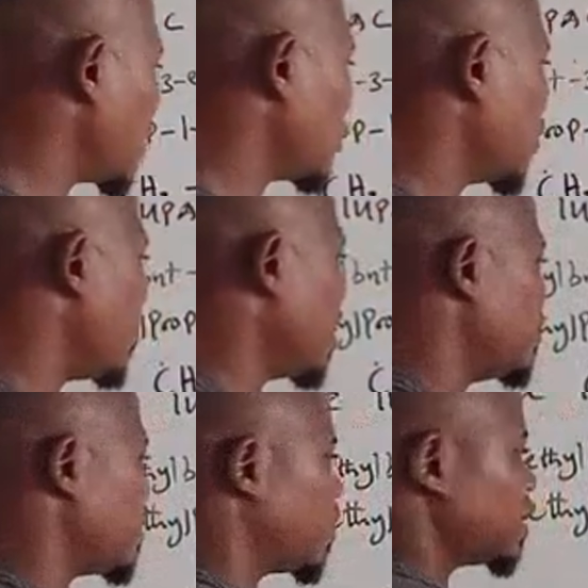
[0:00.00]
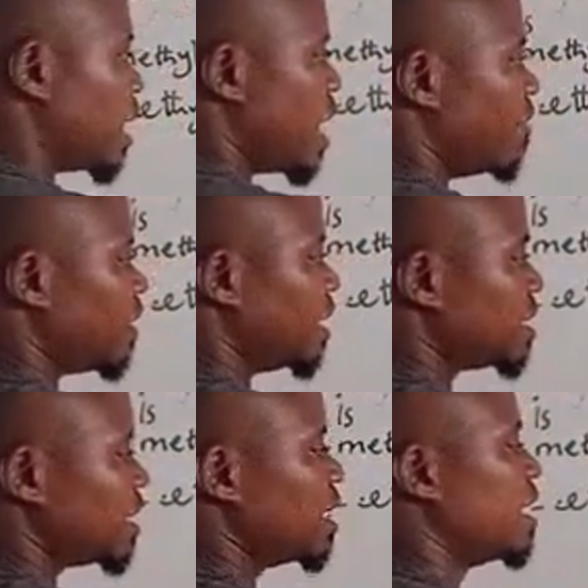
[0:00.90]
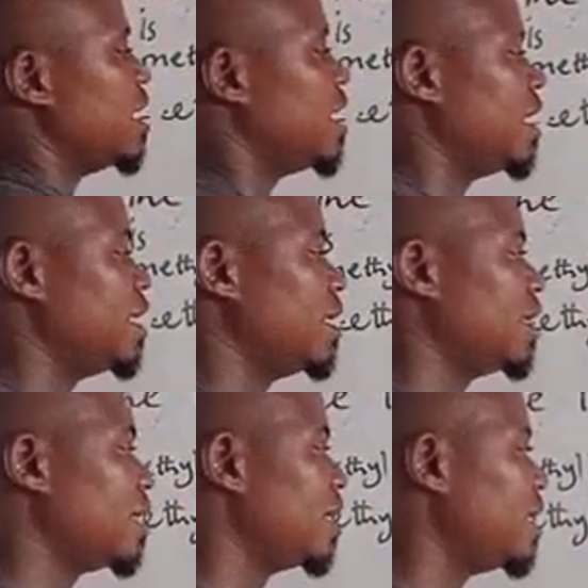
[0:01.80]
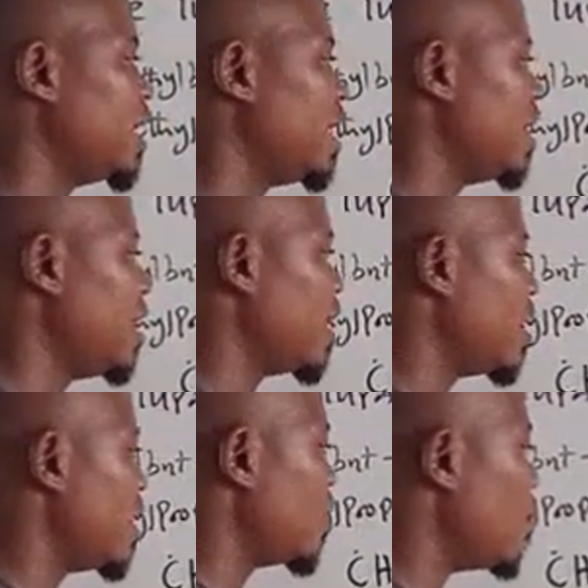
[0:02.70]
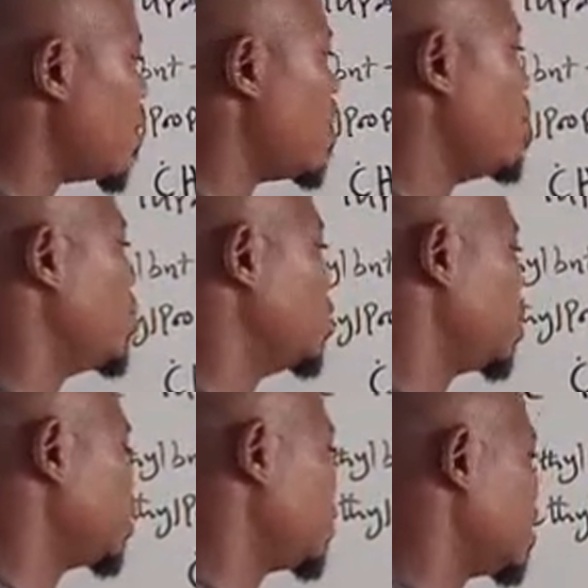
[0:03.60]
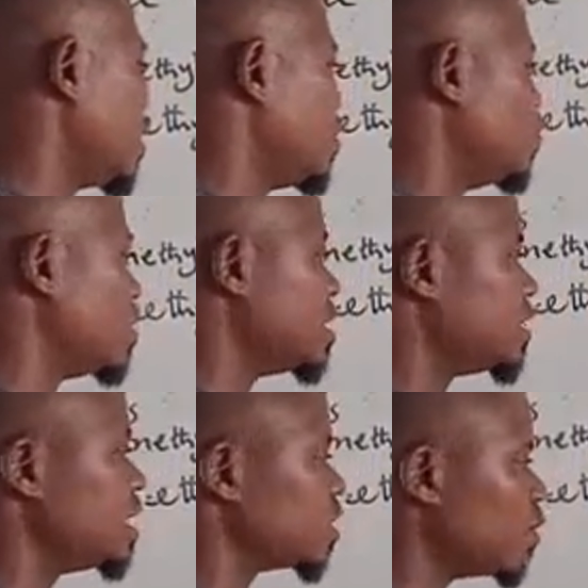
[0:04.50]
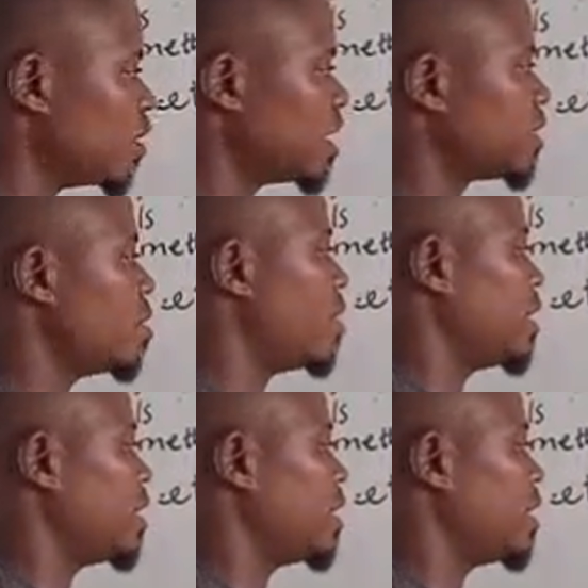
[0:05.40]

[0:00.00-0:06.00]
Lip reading: way to number this because I have this in the number 1 position, which is the smallest number.